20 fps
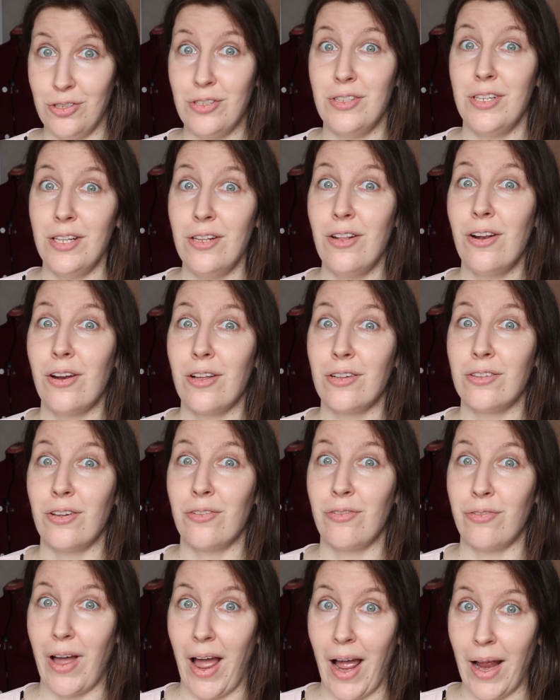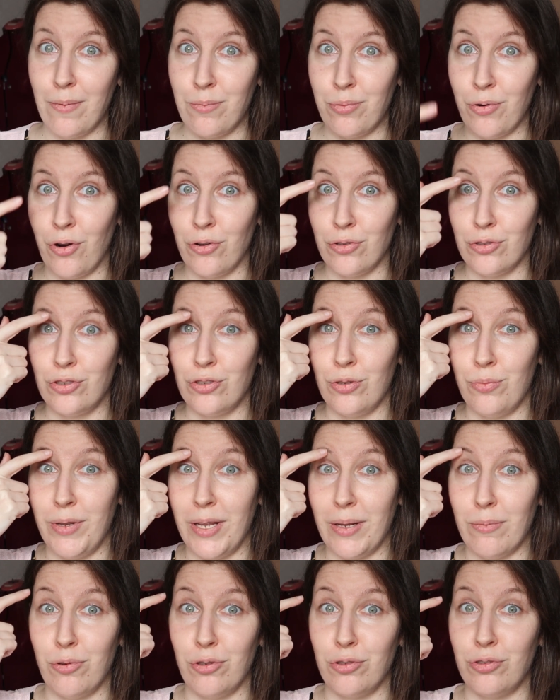You need a lot of eyebrows to
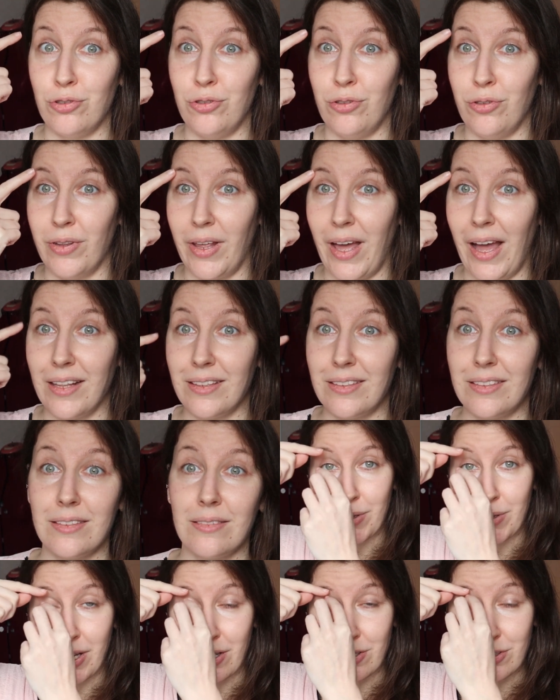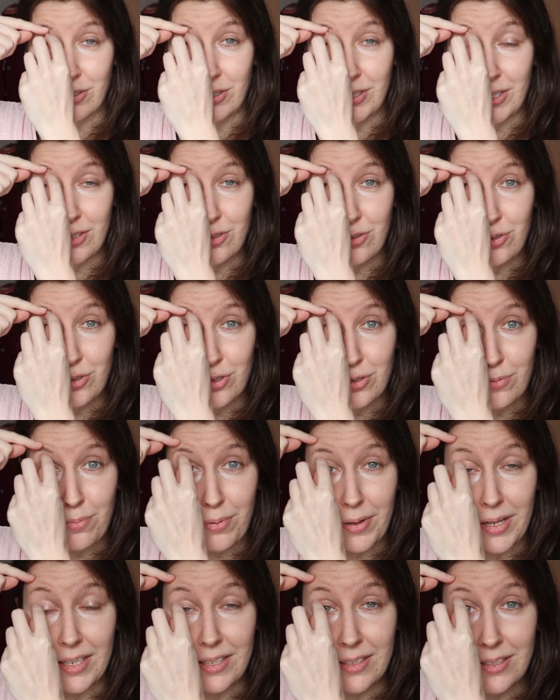be able to do that, because you need to
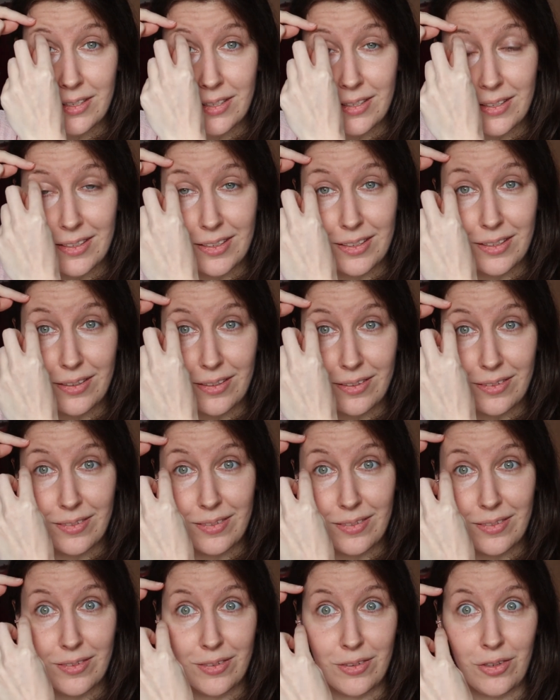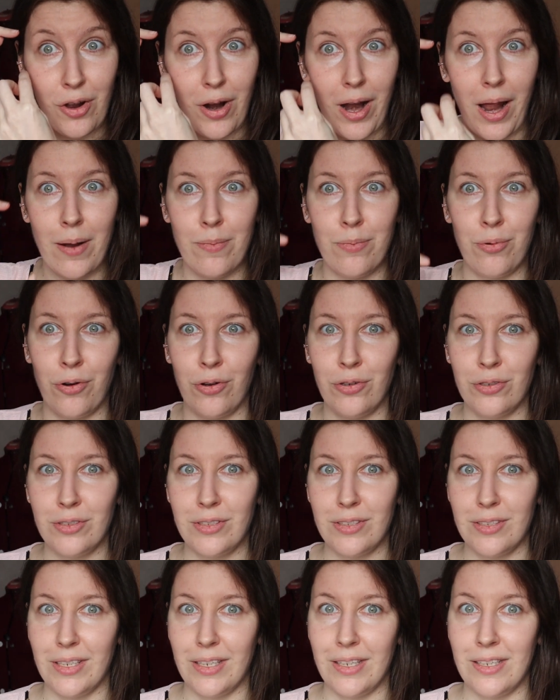split your
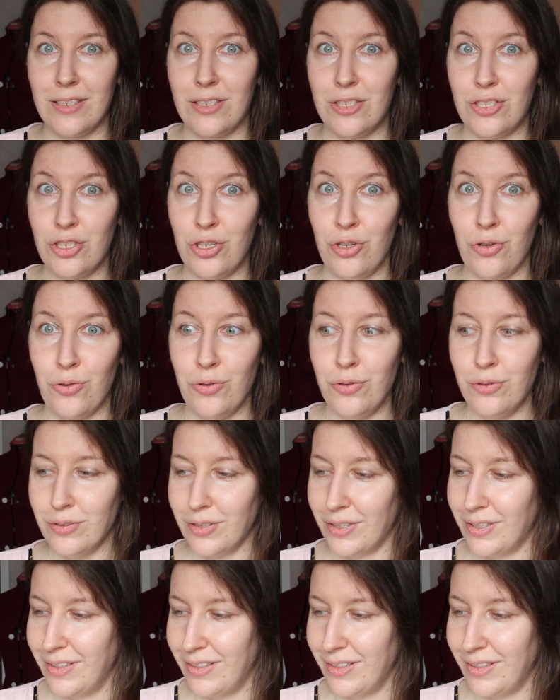eyebrows in two.